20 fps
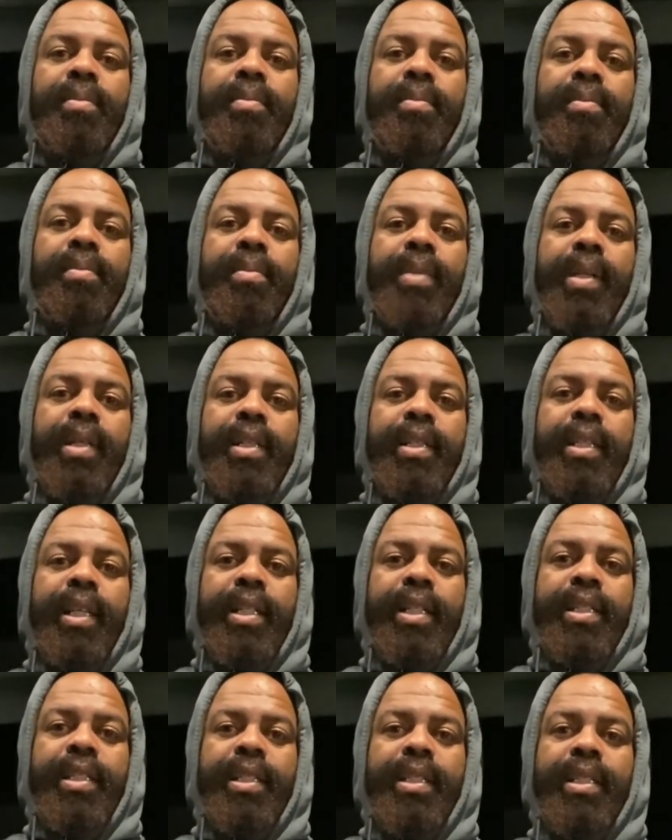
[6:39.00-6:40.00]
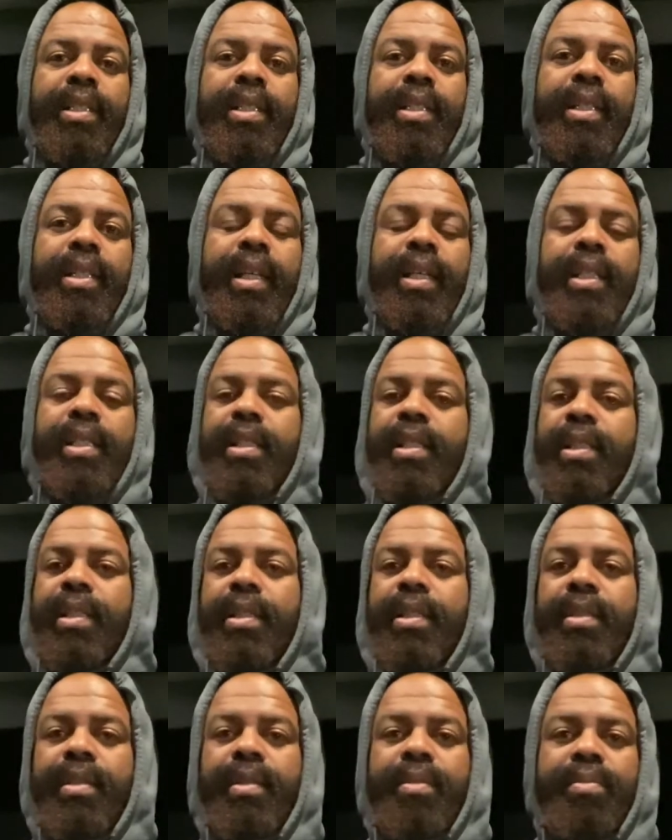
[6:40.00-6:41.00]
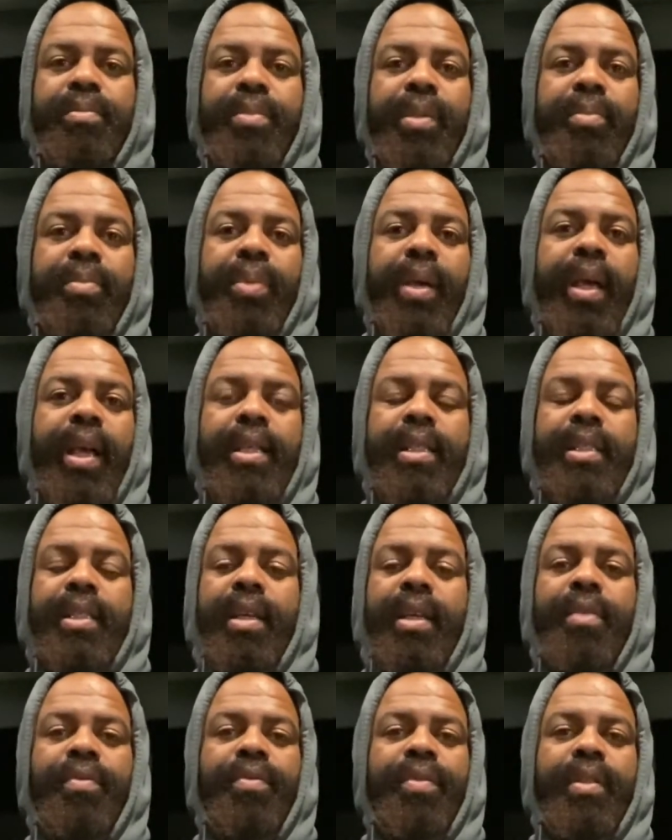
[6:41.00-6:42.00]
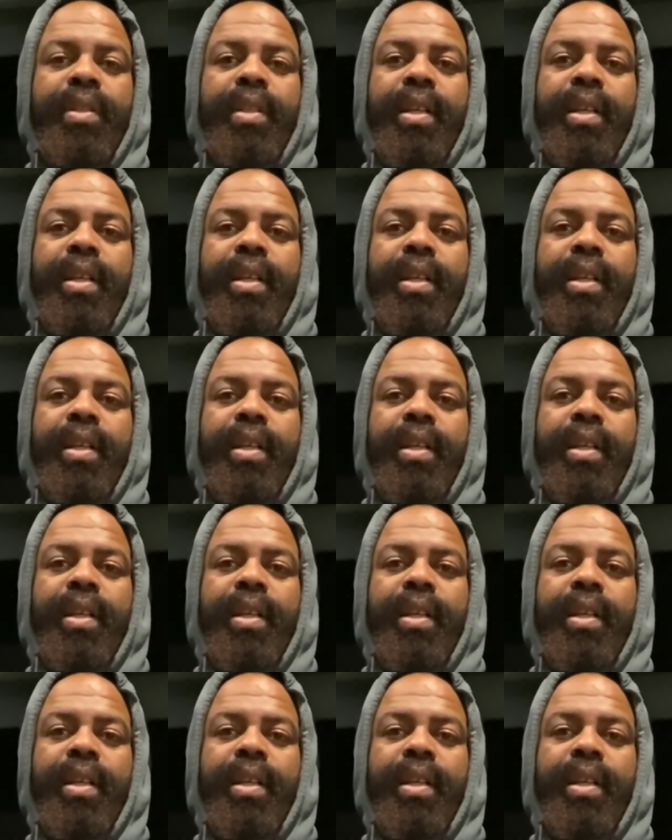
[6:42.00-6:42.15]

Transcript: meditation that's been passed down for